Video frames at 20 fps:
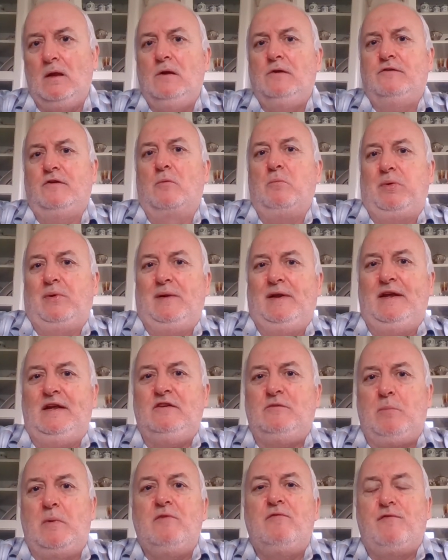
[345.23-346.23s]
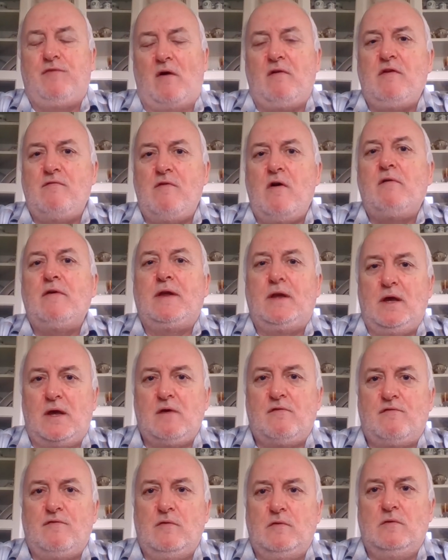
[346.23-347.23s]
So please be very, very
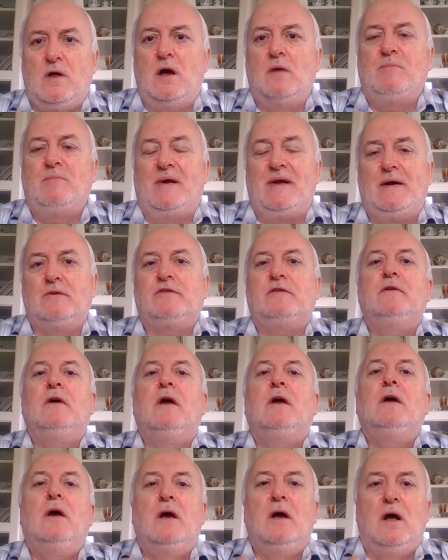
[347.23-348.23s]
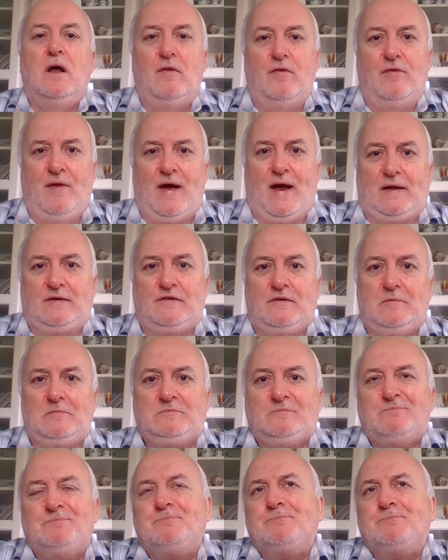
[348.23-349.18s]
careful about that.